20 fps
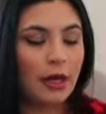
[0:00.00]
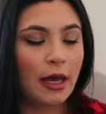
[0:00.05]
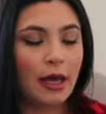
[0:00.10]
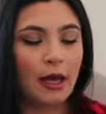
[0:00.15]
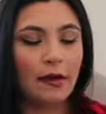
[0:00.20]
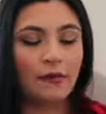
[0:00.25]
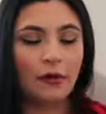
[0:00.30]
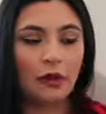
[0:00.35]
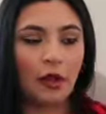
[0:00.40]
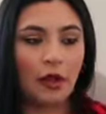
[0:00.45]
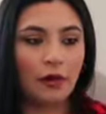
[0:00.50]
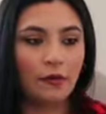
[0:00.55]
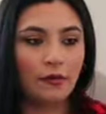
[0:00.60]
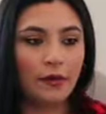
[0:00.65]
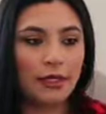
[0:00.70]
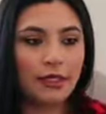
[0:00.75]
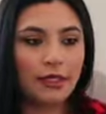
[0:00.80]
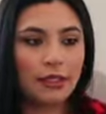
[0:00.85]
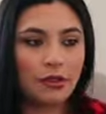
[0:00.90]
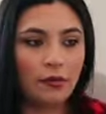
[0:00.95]
I have a lot of
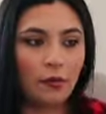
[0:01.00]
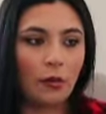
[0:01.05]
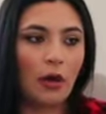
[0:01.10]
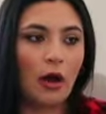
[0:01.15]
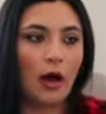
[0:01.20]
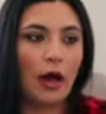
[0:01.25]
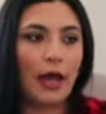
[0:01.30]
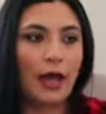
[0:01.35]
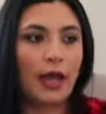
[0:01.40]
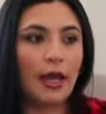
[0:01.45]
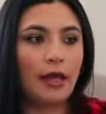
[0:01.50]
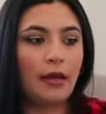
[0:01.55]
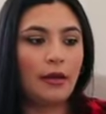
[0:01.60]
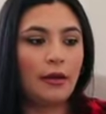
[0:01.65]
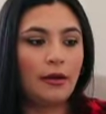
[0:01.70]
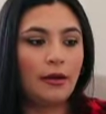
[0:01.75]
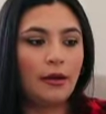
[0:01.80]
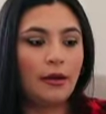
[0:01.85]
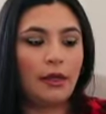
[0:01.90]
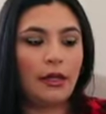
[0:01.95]
reasons why,
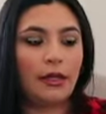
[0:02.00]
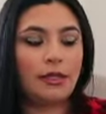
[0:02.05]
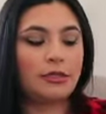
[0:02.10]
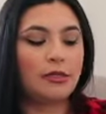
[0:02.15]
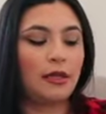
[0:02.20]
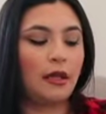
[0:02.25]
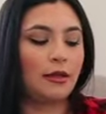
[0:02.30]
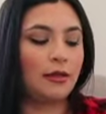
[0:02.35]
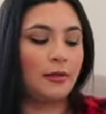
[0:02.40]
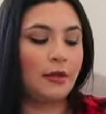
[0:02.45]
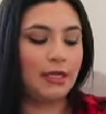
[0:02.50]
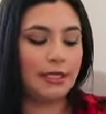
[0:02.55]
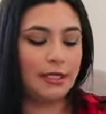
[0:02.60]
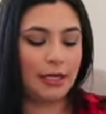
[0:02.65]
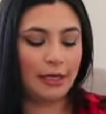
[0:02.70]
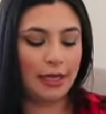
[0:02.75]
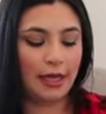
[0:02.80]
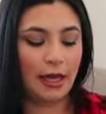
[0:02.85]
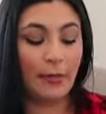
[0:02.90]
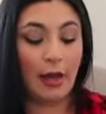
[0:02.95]
and it's not because
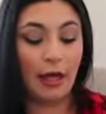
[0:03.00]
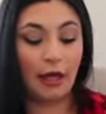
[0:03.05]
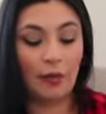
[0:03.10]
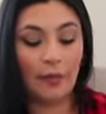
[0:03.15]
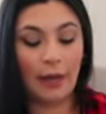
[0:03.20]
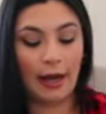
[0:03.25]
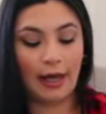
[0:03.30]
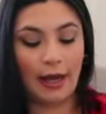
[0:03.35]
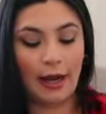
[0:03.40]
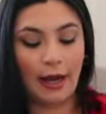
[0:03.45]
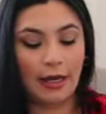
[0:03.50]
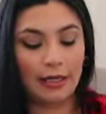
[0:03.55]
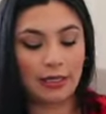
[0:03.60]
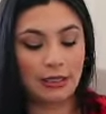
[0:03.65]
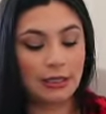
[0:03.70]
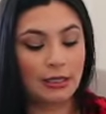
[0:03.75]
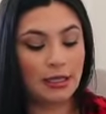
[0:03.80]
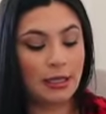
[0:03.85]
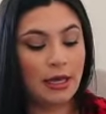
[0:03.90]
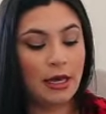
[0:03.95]
I think I'm hella
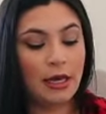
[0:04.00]
badass.